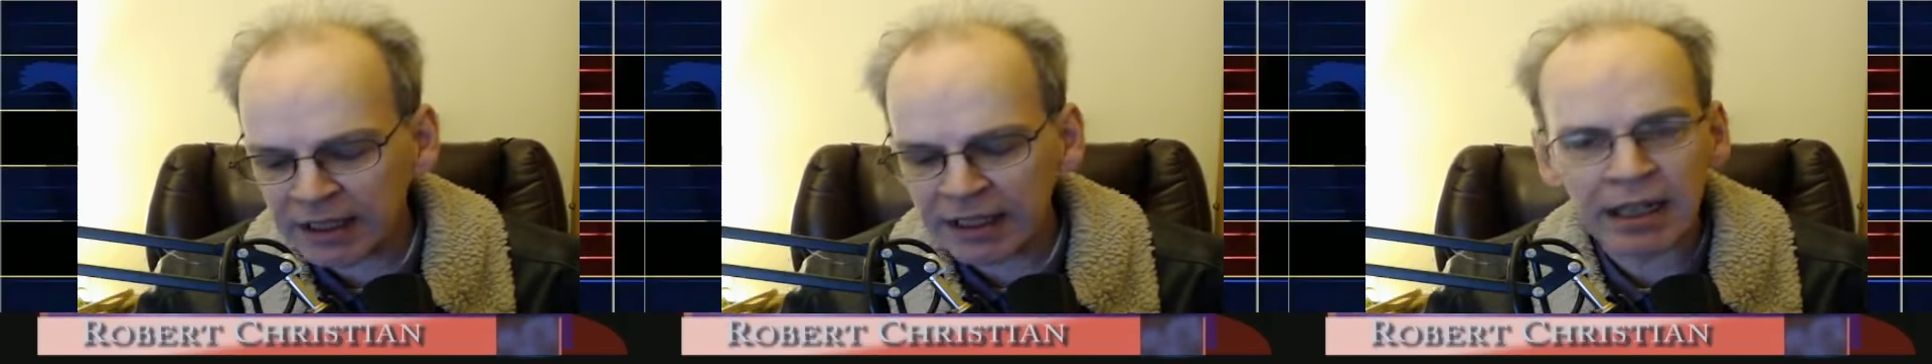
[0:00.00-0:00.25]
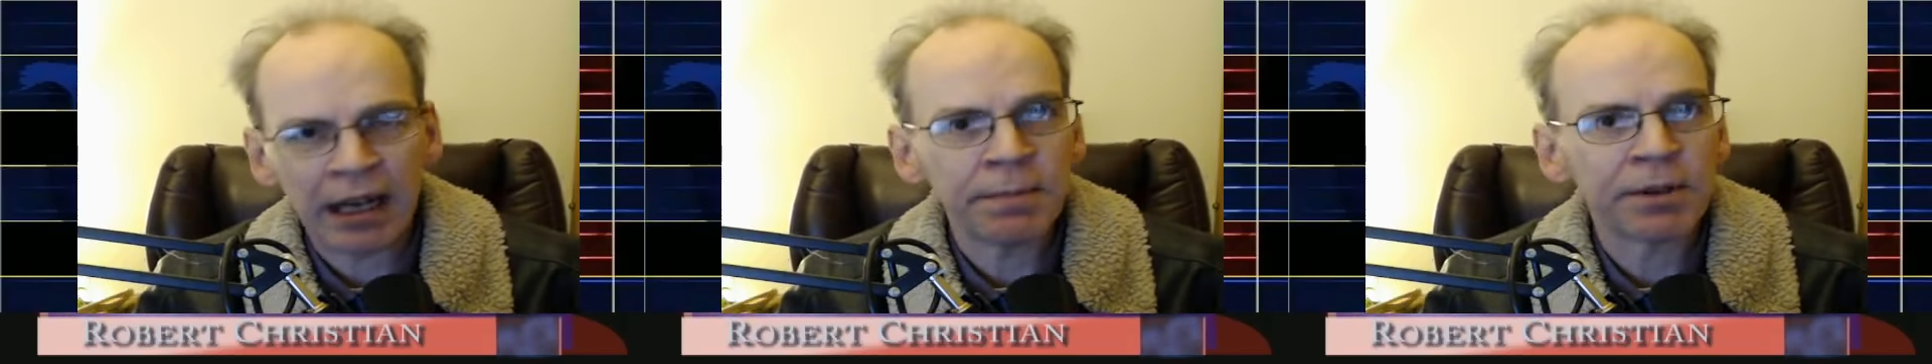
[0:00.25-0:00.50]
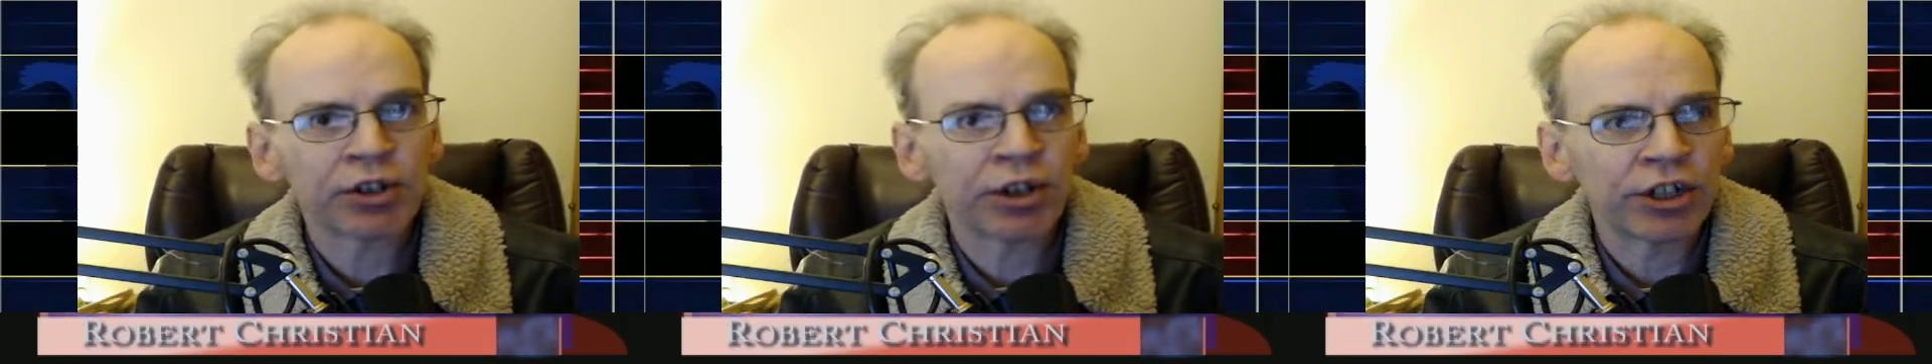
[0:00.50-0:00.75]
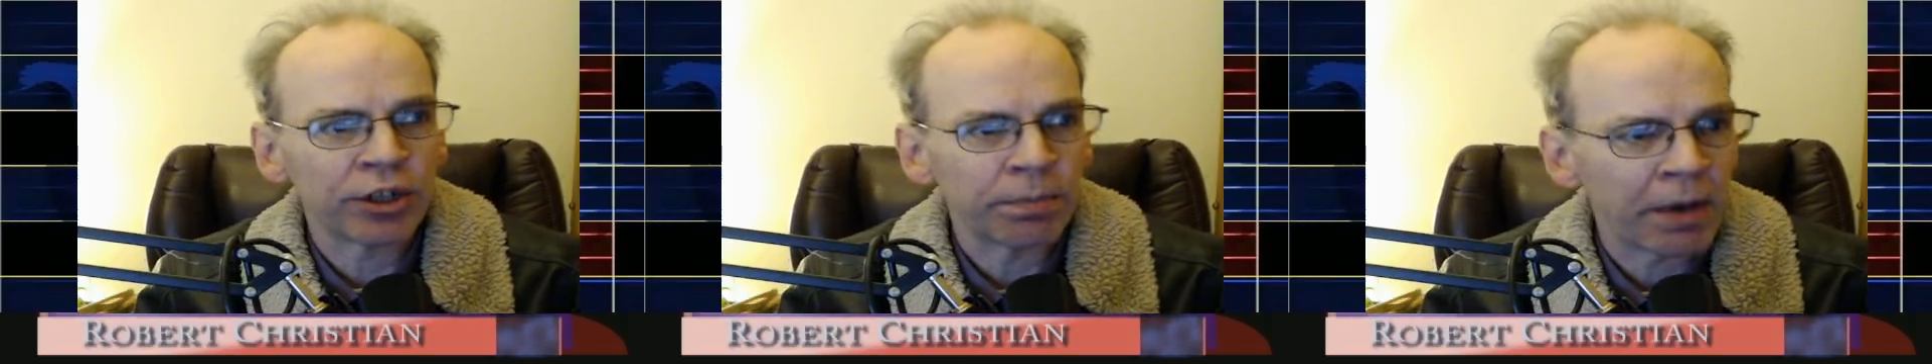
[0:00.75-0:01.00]
the
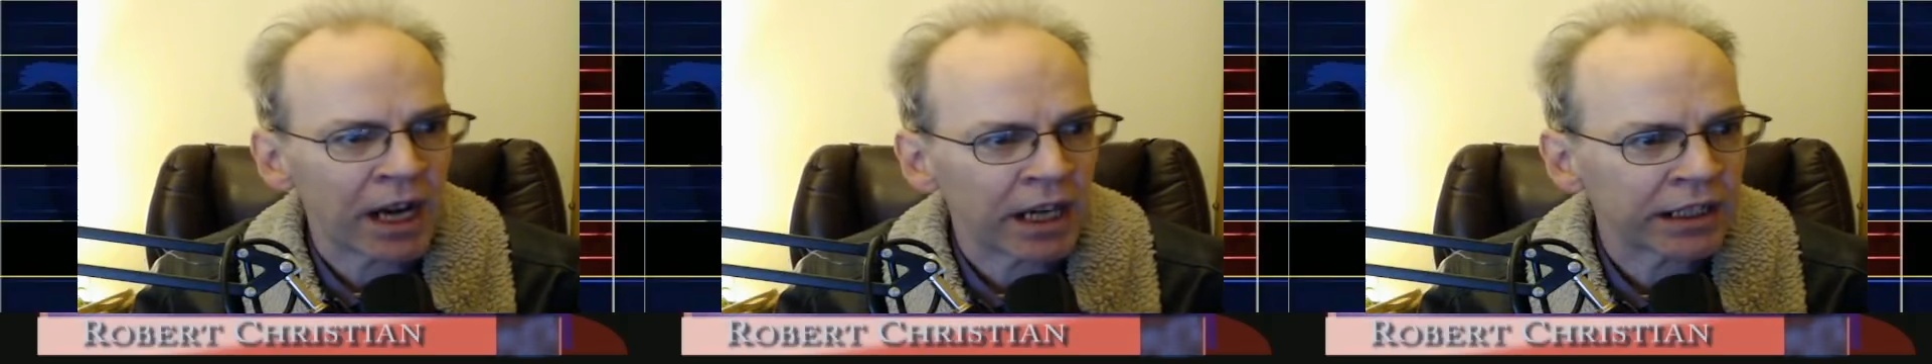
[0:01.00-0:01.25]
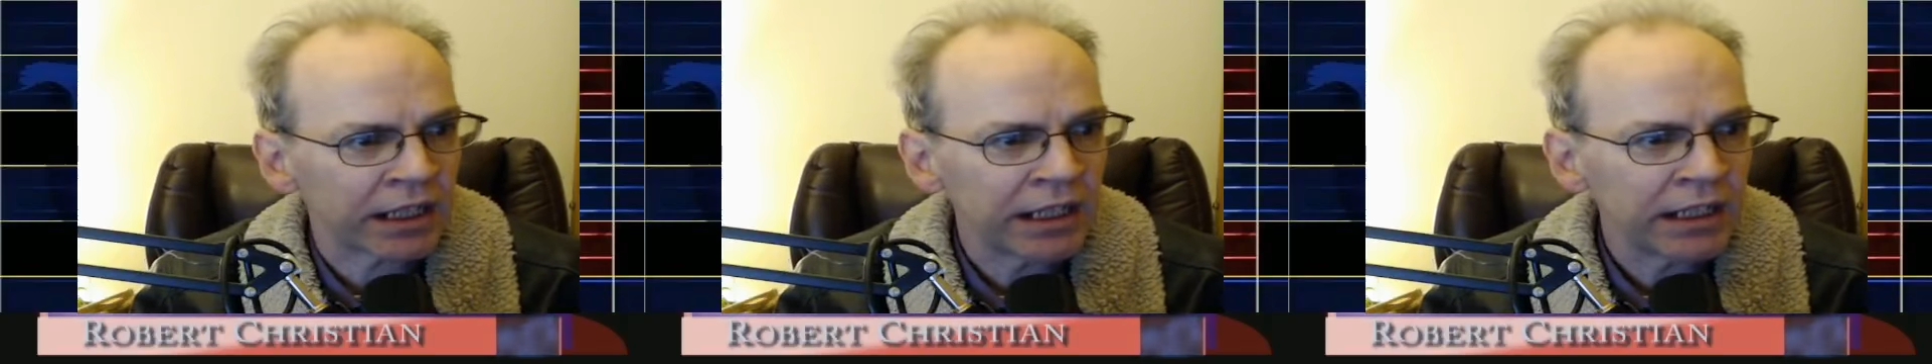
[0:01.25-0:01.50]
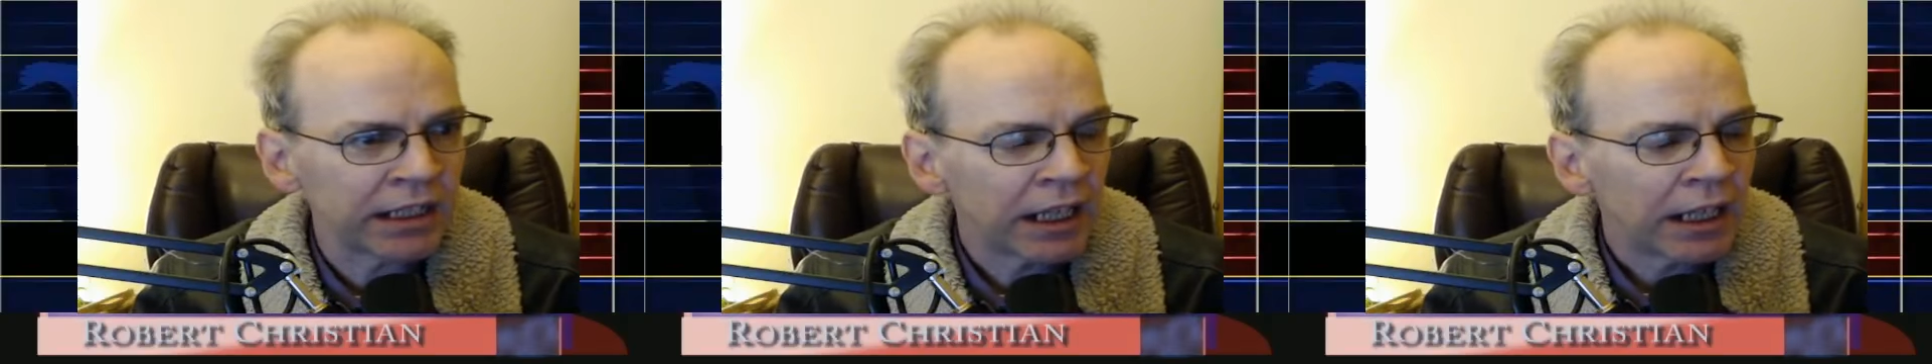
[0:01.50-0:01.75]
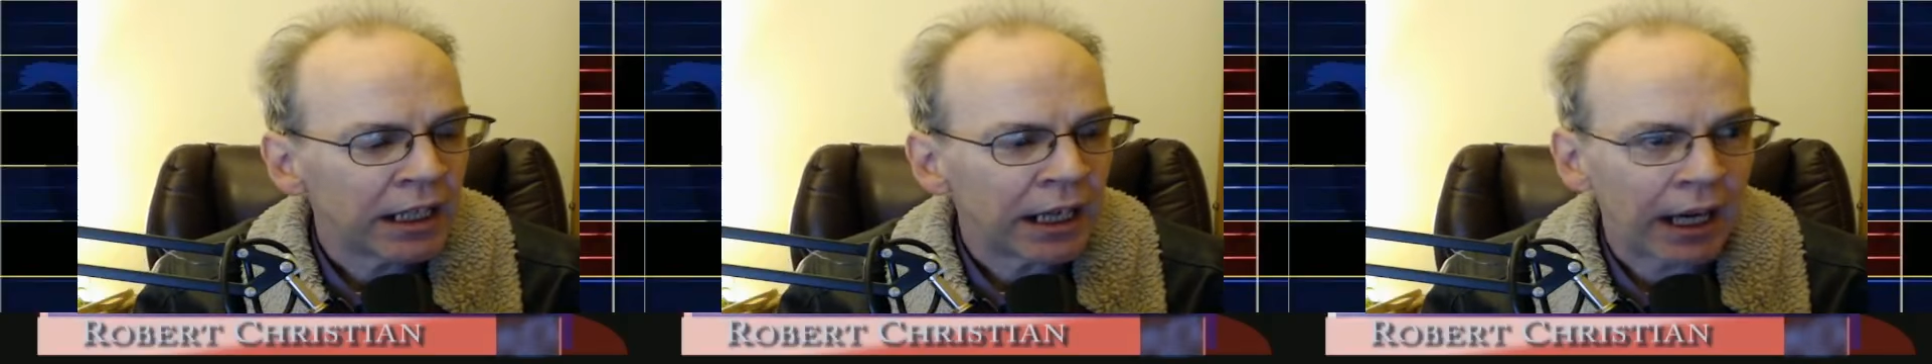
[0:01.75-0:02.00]
immigration policies
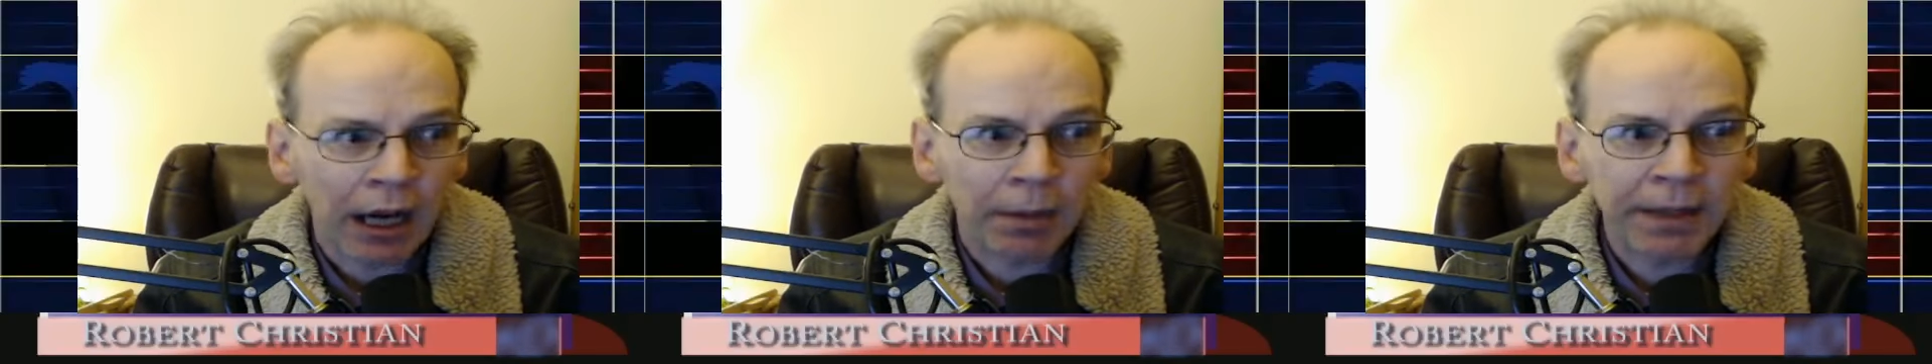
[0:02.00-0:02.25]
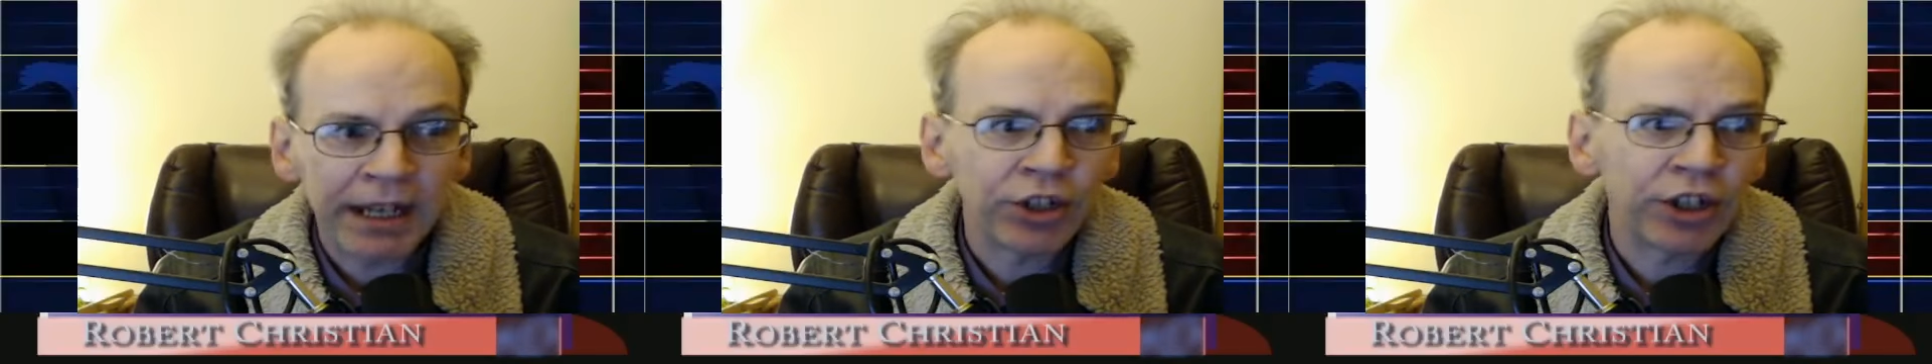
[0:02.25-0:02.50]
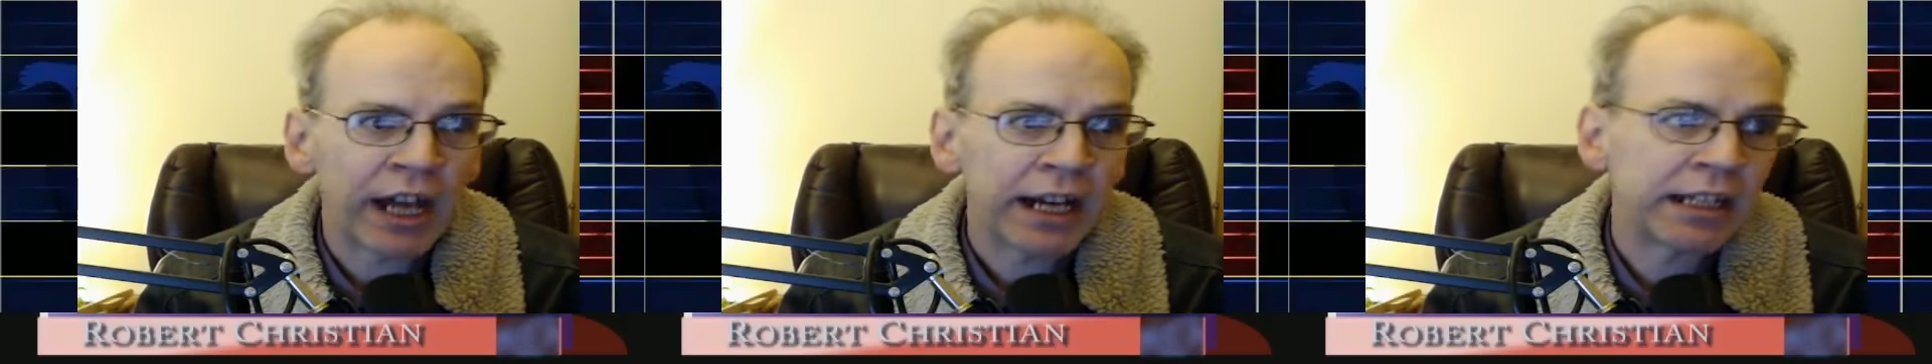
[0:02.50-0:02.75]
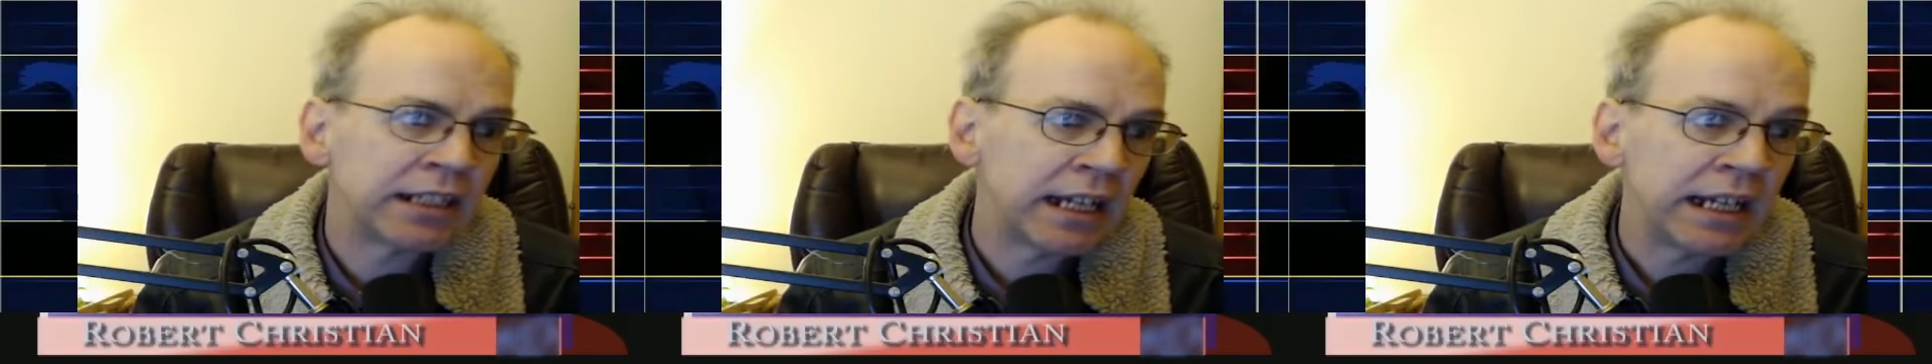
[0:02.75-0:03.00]
um, in the
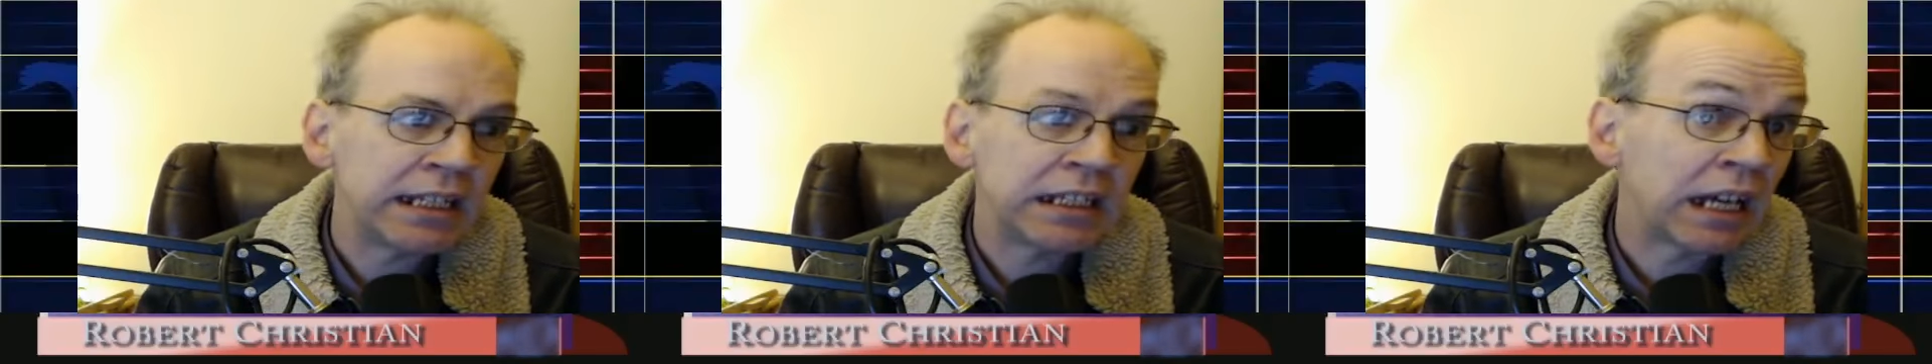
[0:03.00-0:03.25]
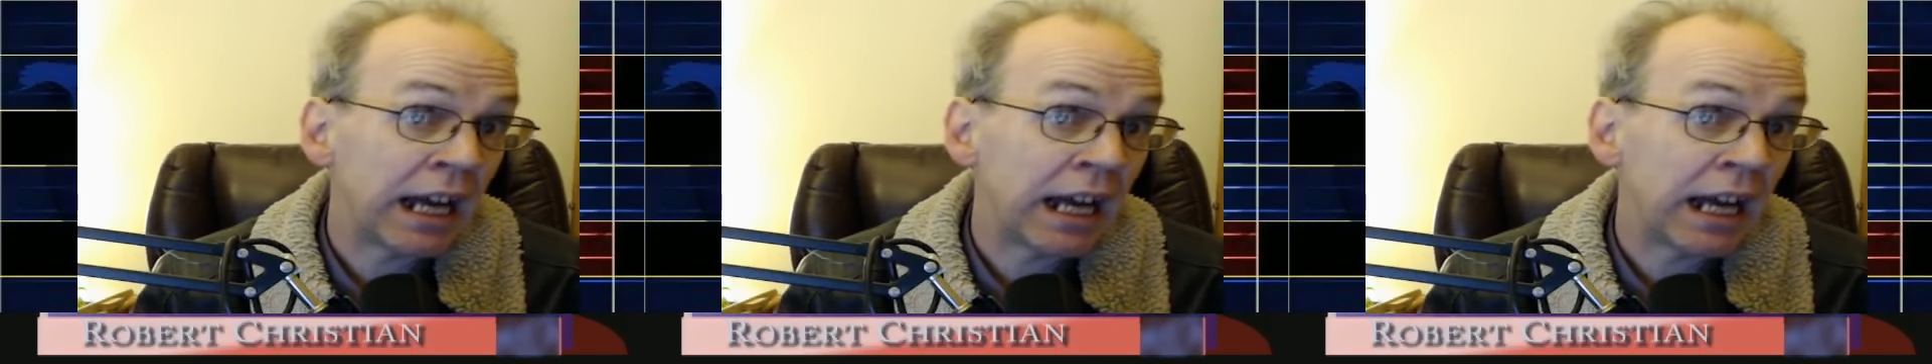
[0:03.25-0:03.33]
United States.